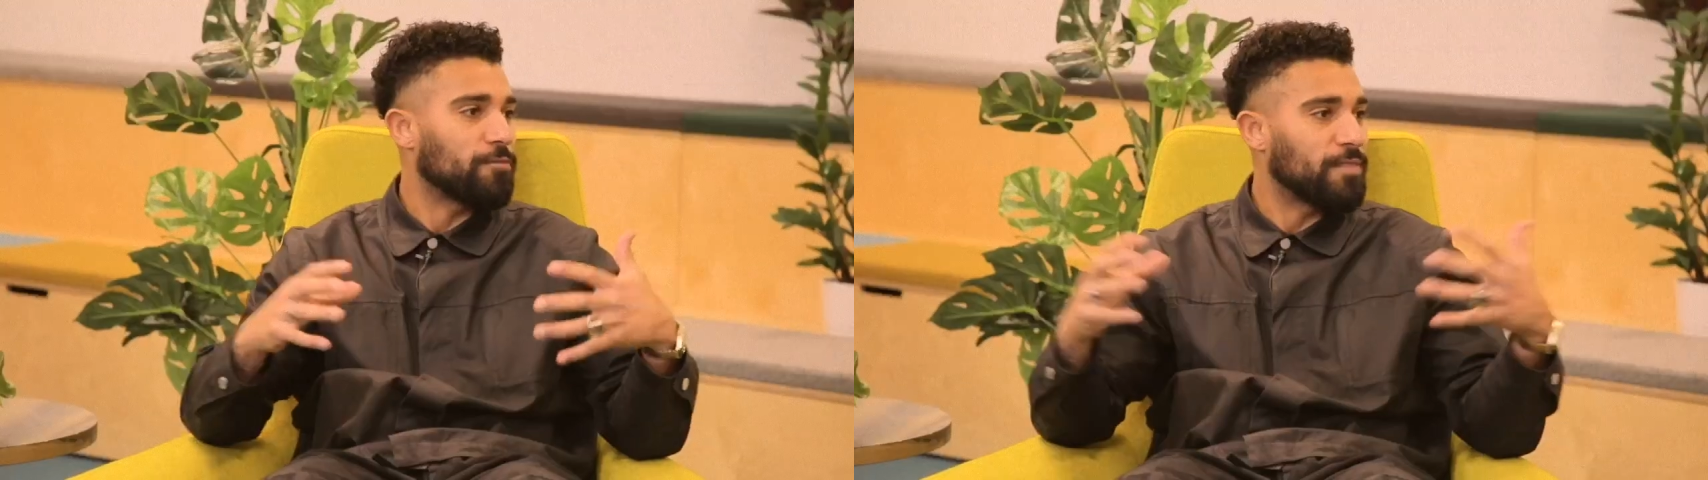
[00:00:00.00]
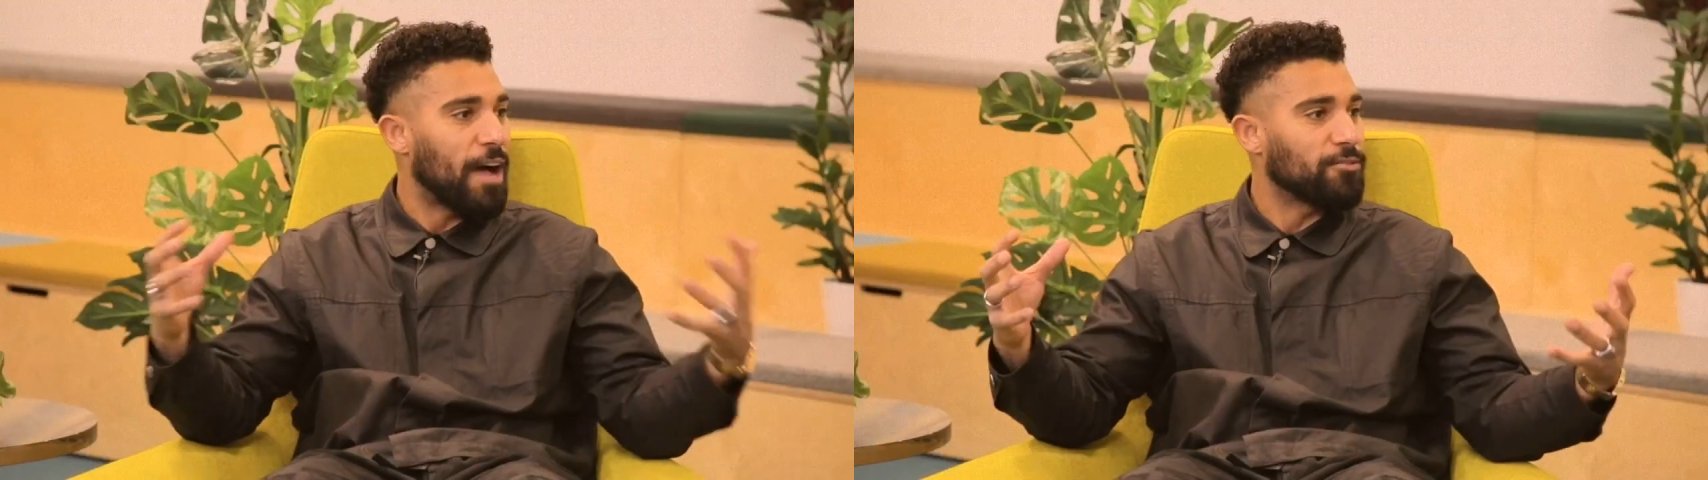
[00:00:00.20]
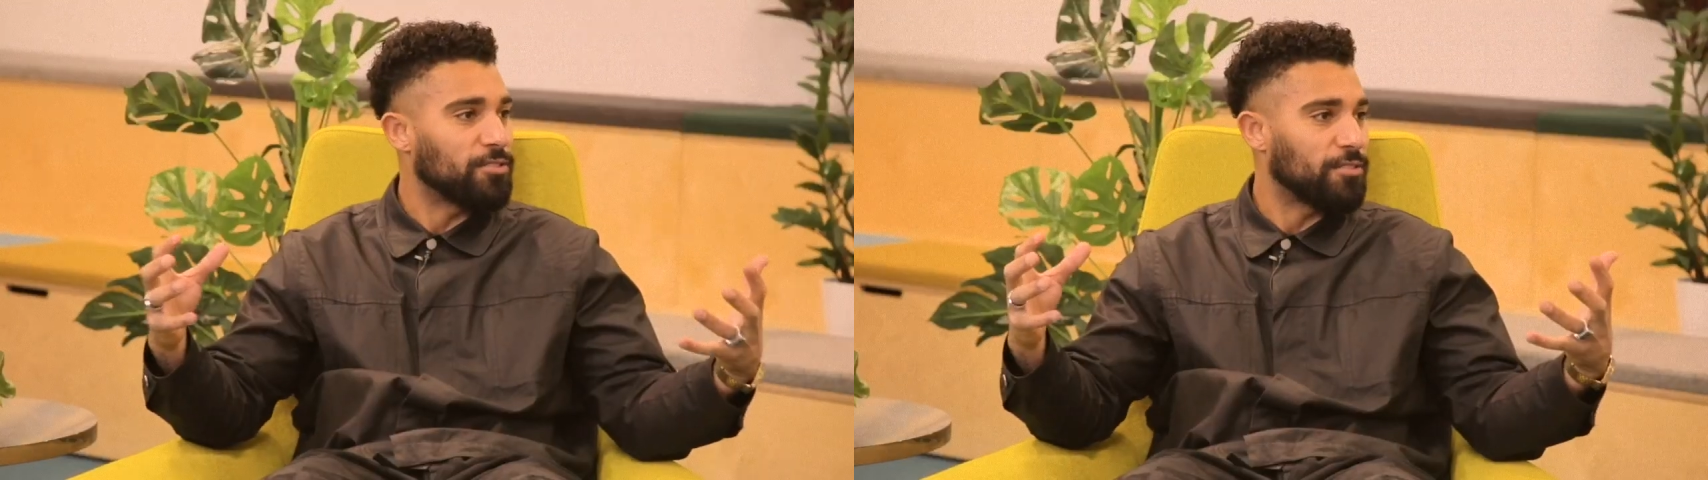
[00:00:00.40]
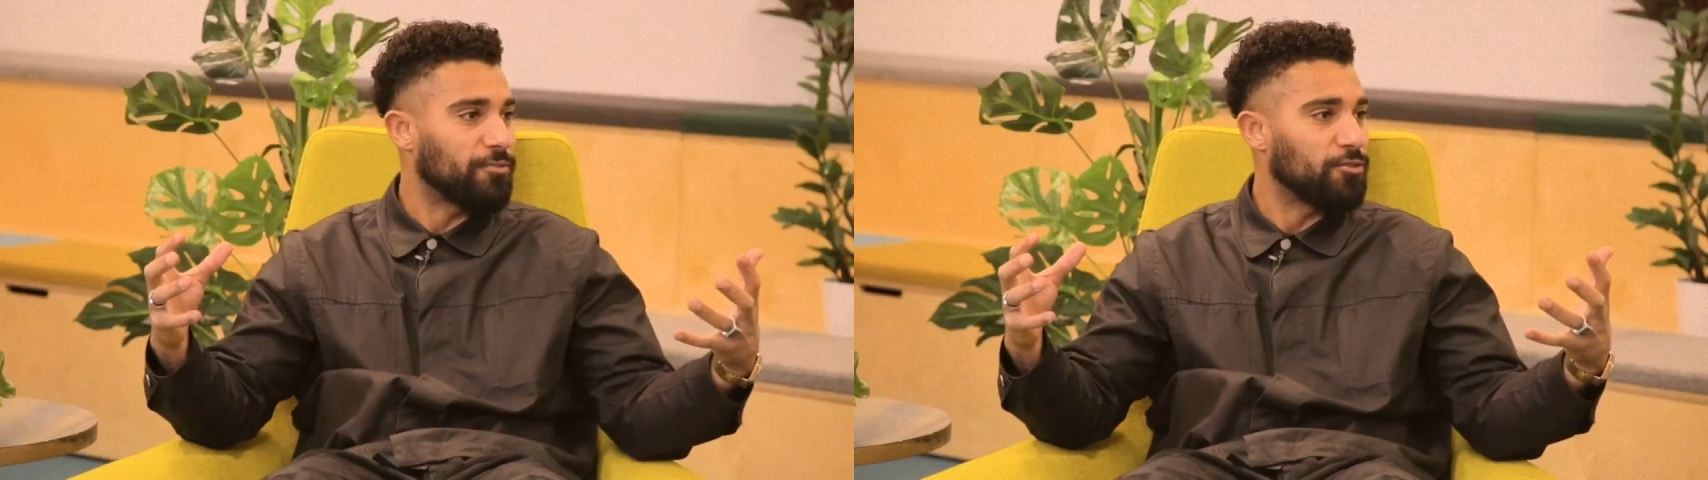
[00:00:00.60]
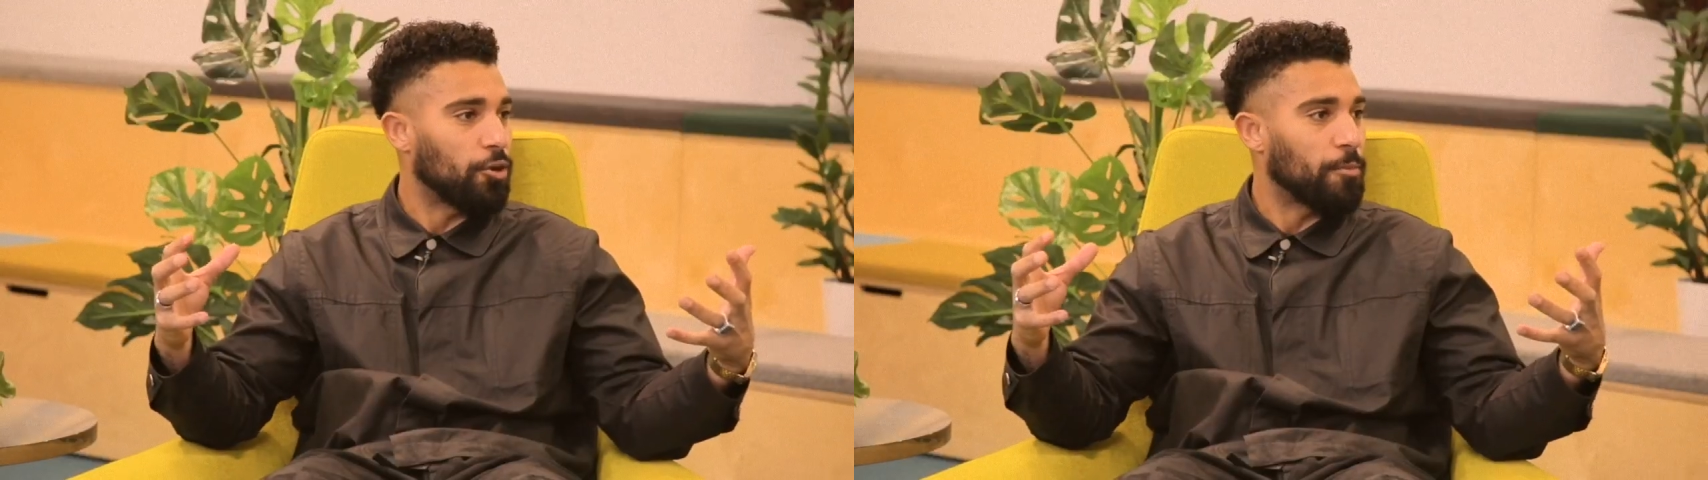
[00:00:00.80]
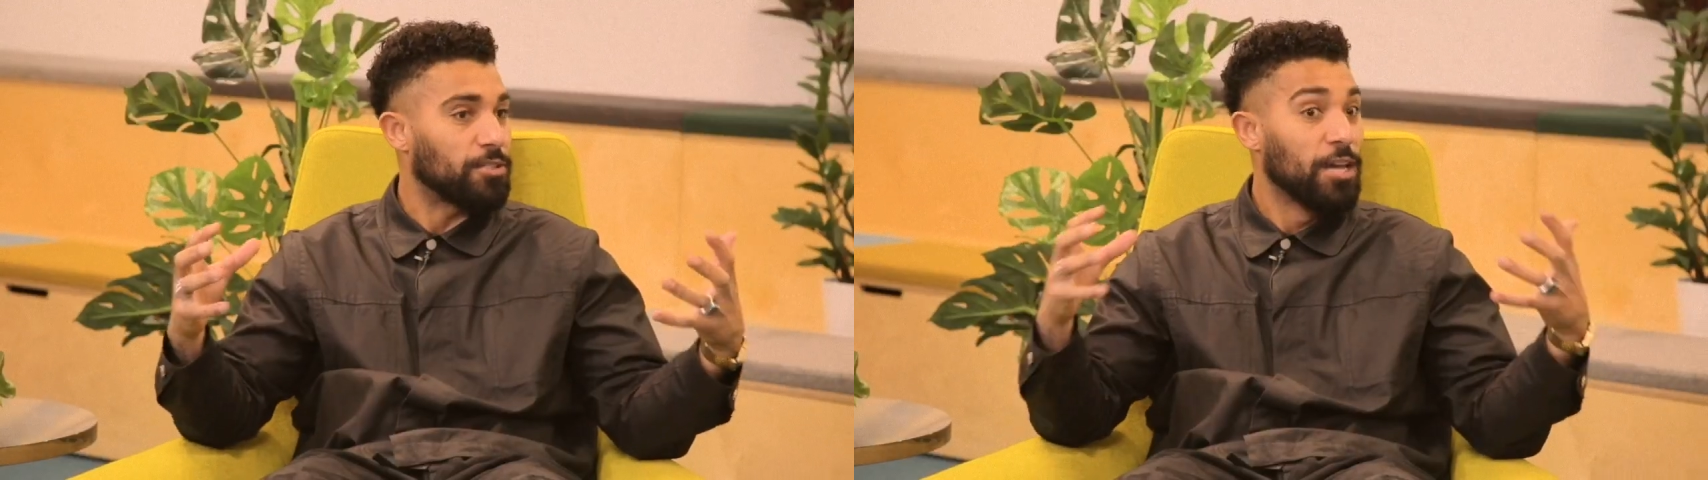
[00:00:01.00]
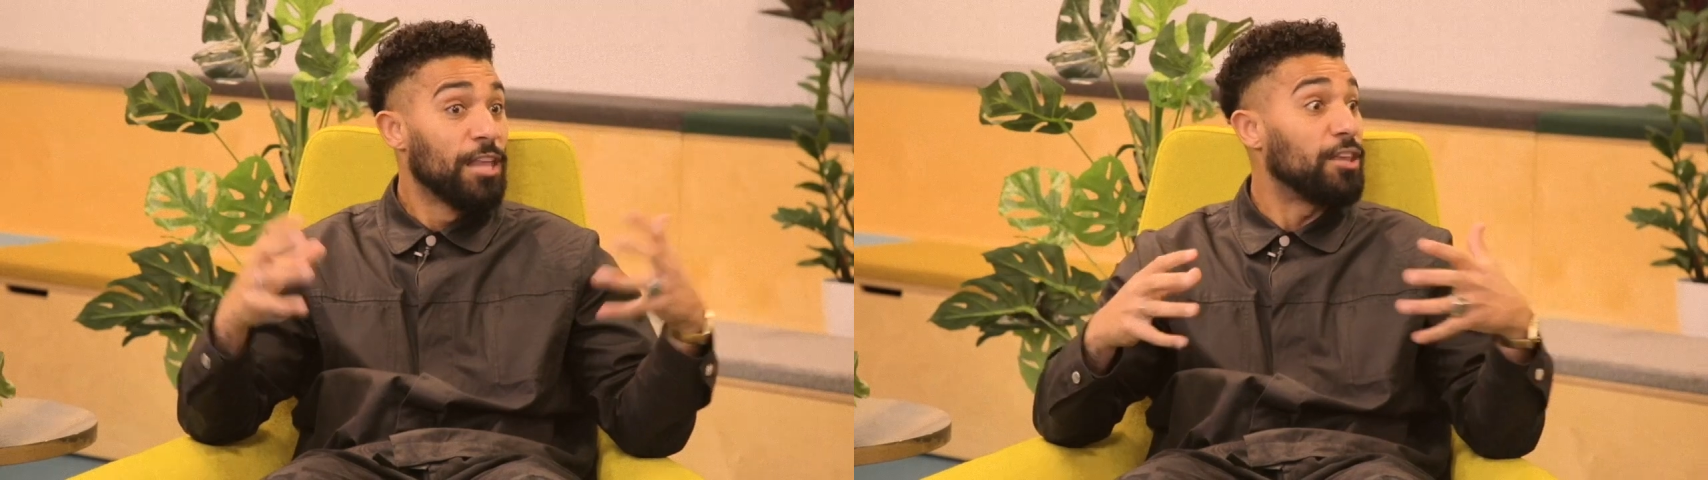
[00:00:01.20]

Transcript: of thousands of different topics.